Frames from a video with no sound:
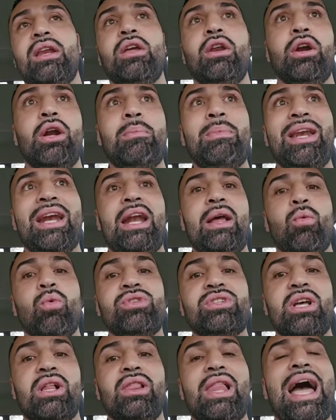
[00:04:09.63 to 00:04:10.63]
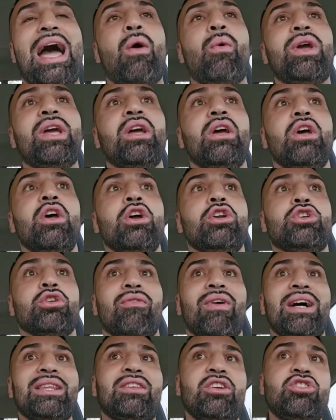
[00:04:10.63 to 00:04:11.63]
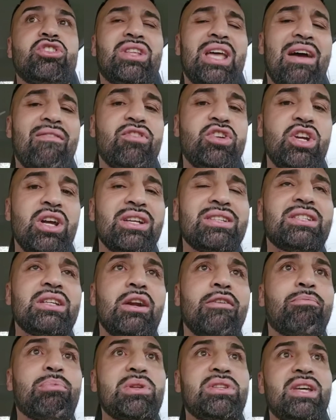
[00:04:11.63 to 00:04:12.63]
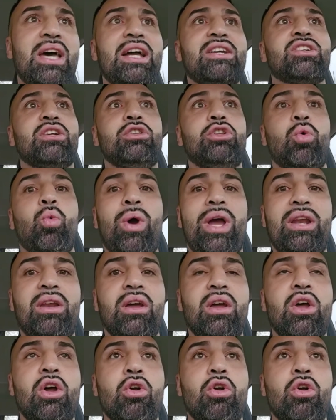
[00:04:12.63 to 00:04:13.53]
You know what I mean? And it was allowing Gervonta to have just enough protection to when